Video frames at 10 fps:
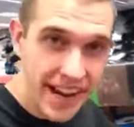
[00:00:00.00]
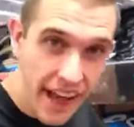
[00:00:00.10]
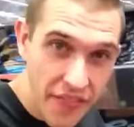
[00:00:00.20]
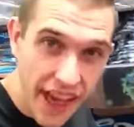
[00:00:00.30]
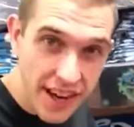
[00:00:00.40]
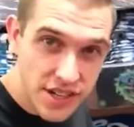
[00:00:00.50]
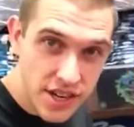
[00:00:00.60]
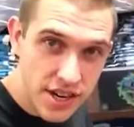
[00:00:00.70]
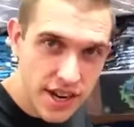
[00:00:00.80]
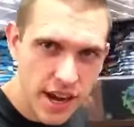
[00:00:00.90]
I got that
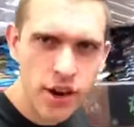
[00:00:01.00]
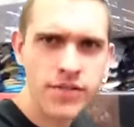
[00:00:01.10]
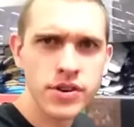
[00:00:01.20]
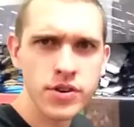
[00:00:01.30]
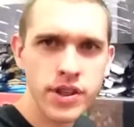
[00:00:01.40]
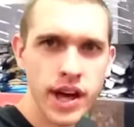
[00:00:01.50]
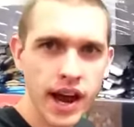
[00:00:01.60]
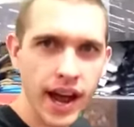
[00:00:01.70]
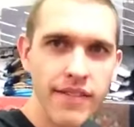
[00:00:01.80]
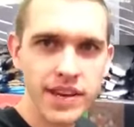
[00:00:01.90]
shirt. I don't know if you knew
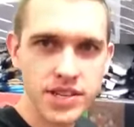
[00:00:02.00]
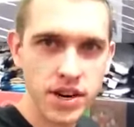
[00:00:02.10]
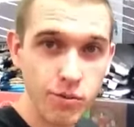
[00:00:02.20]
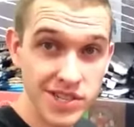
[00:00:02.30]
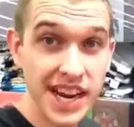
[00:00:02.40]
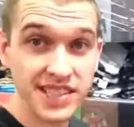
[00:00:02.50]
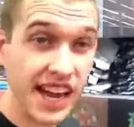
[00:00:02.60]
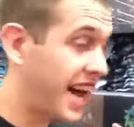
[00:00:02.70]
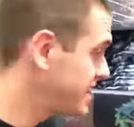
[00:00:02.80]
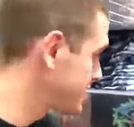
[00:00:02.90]
that. I had that shirt, which
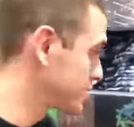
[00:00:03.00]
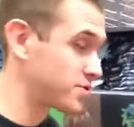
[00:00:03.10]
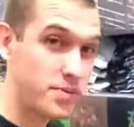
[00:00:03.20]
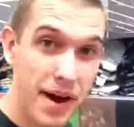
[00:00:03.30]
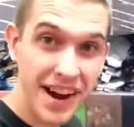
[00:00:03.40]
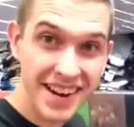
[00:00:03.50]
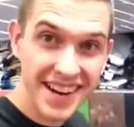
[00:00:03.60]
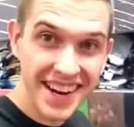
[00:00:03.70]
actually I just was reminded.